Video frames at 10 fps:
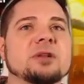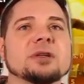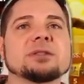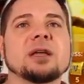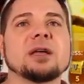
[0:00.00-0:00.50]

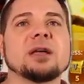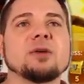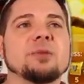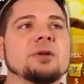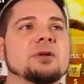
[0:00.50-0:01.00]
that help
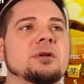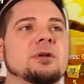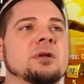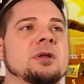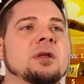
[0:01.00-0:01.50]
button.
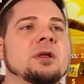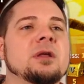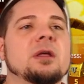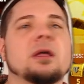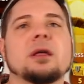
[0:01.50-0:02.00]

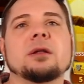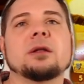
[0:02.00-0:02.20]
And